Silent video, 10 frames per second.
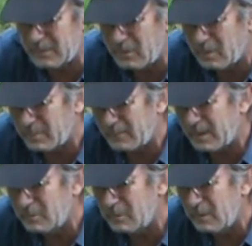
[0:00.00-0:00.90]
type of
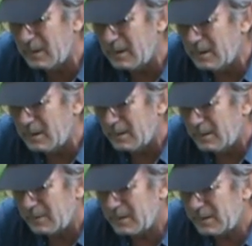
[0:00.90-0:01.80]
animal,
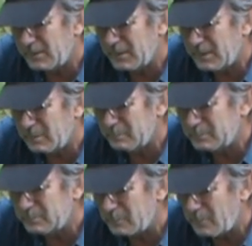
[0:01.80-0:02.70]
that
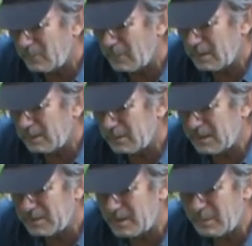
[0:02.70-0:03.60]
their
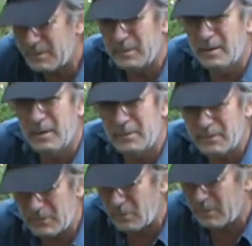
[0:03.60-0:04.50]
stomachs are
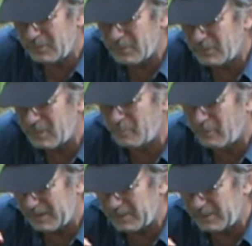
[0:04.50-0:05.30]
designed to break